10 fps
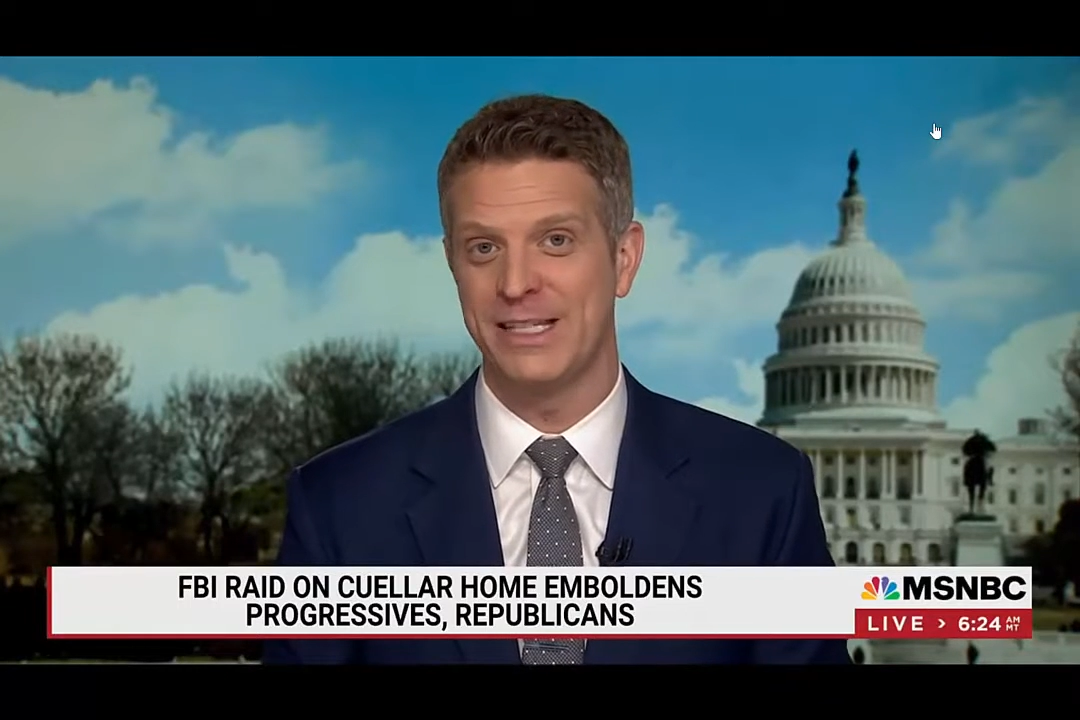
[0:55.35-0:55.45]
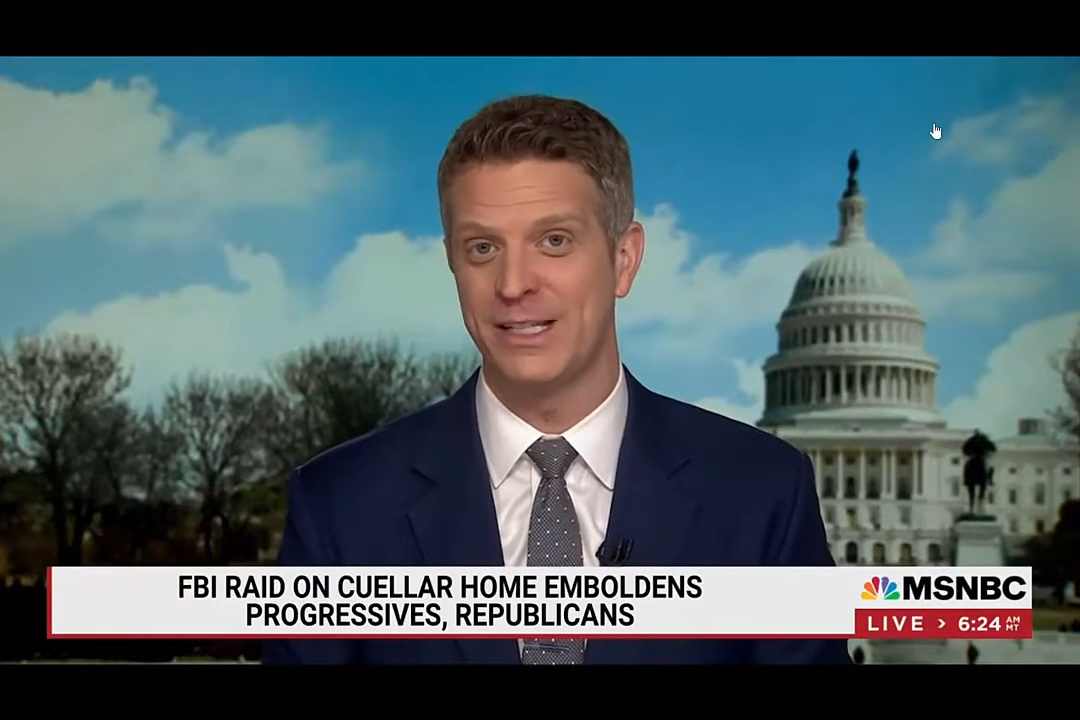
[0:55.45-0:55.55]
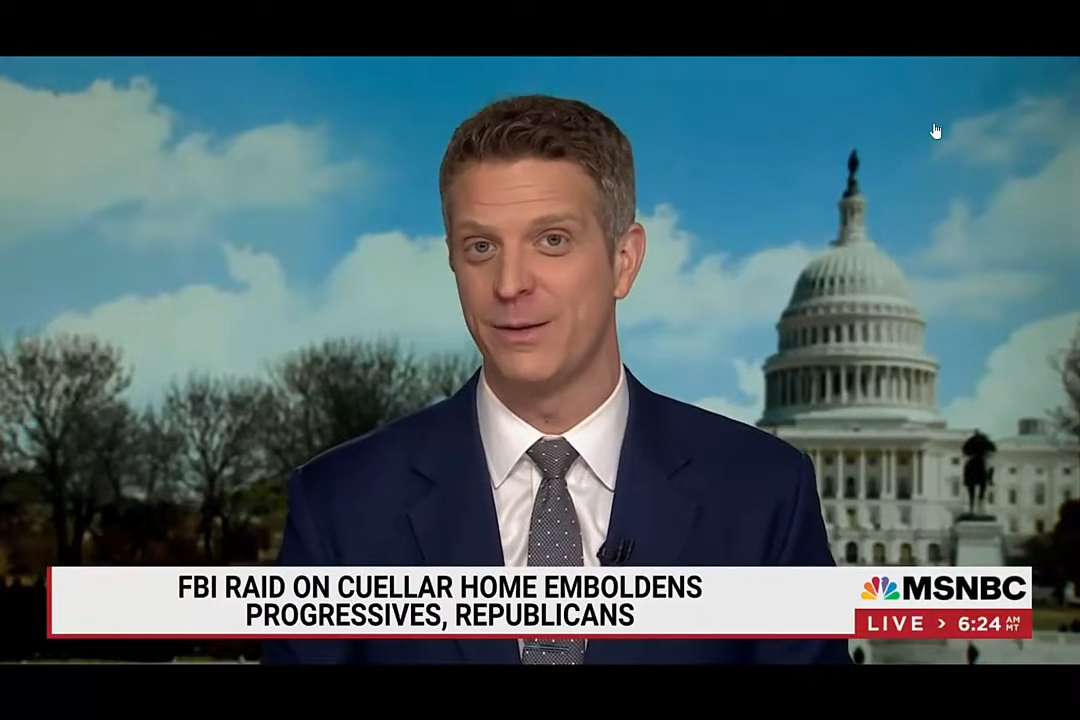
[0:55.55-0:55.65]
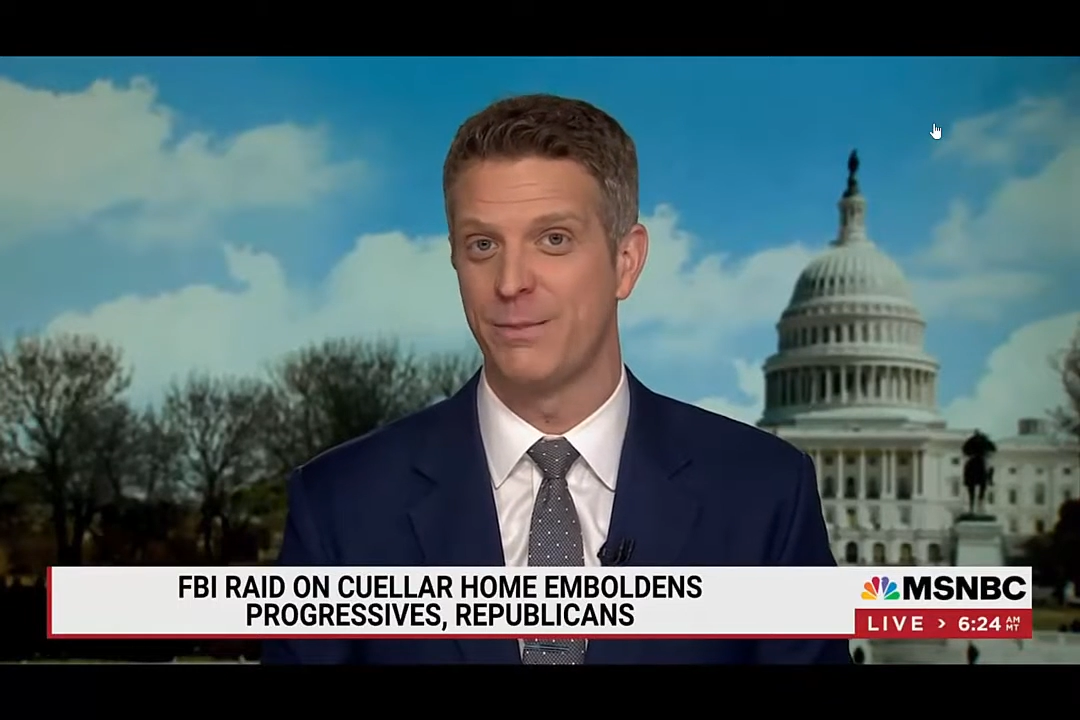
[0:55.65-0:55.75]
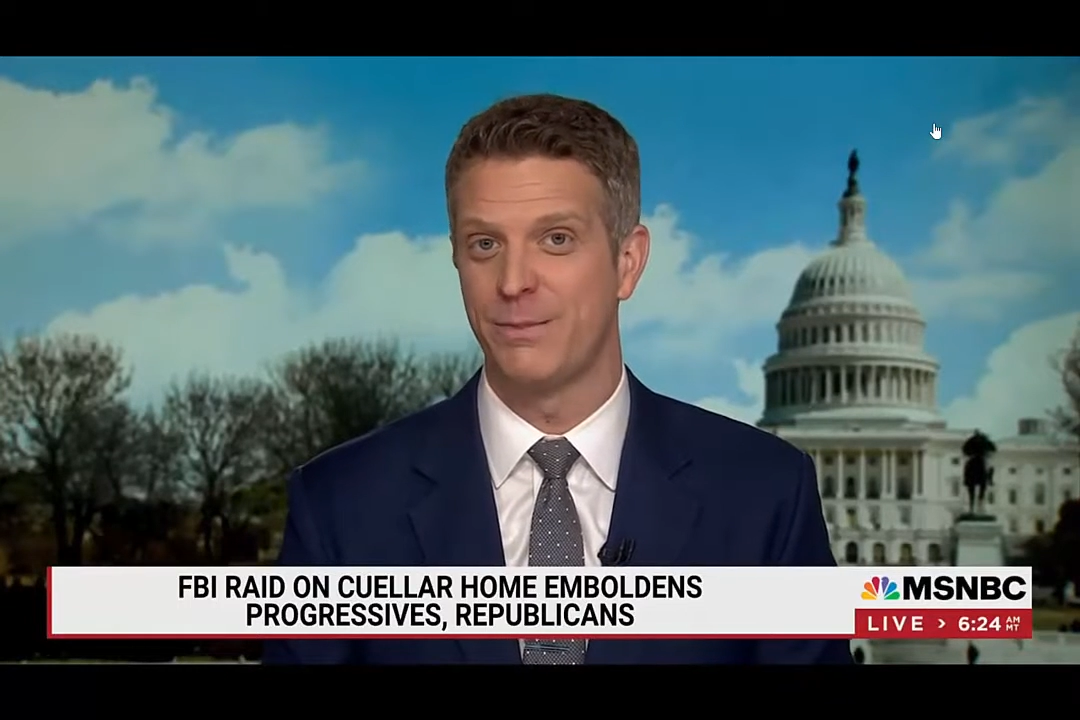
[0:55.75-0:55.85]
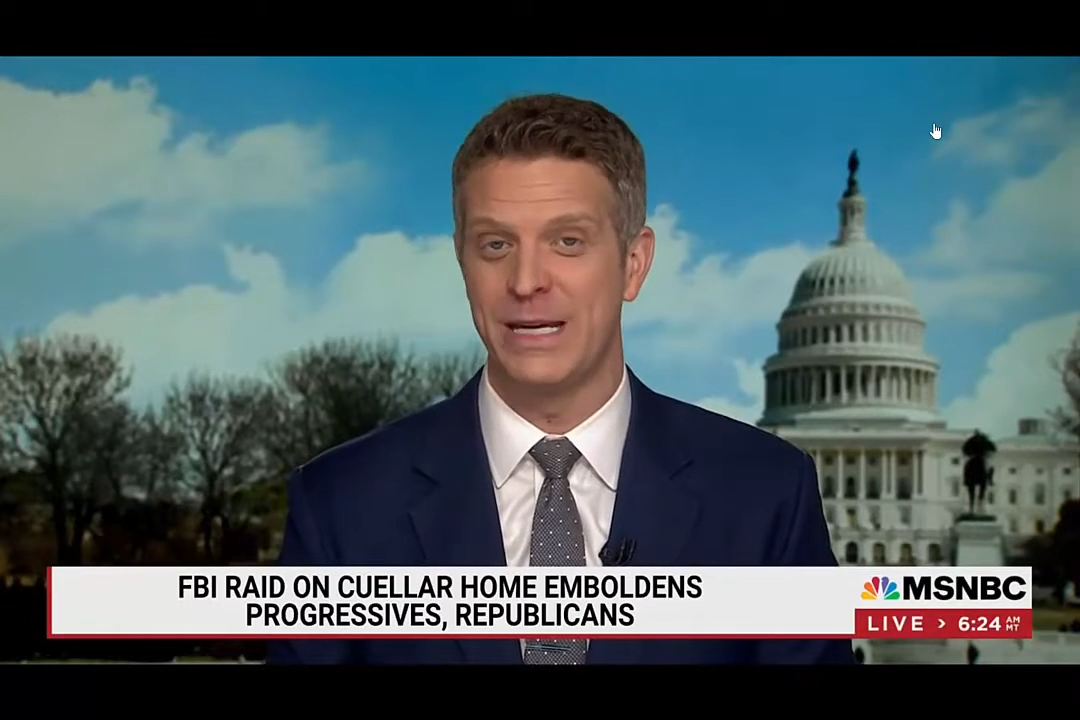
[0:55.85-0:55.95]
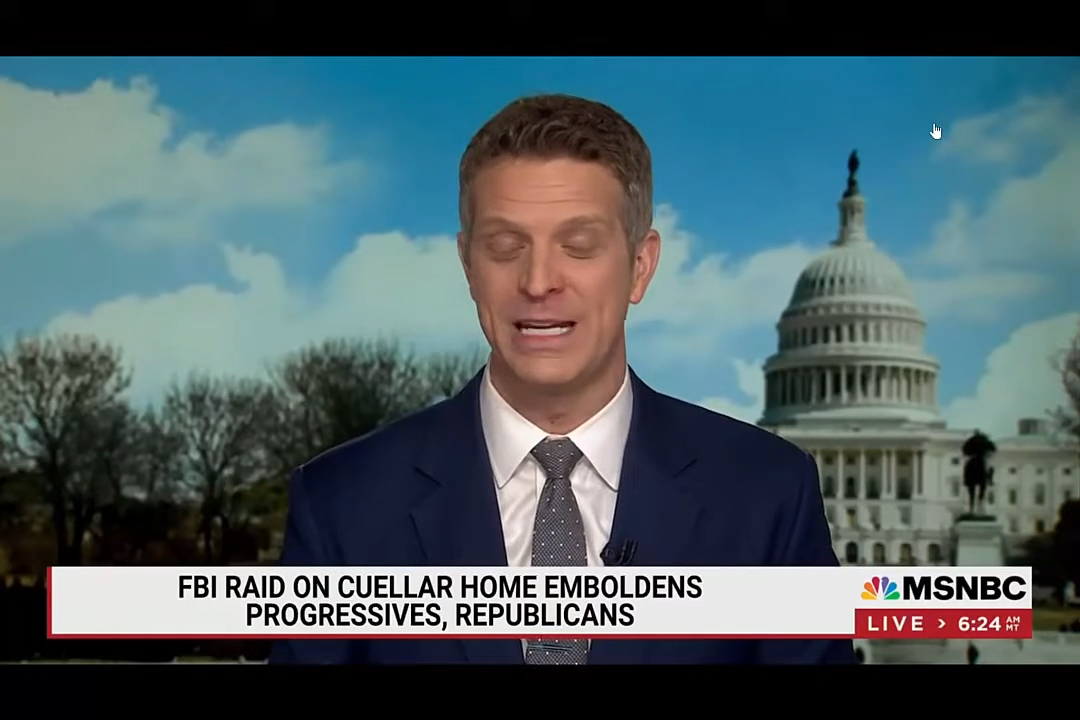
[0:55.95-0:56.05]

to beat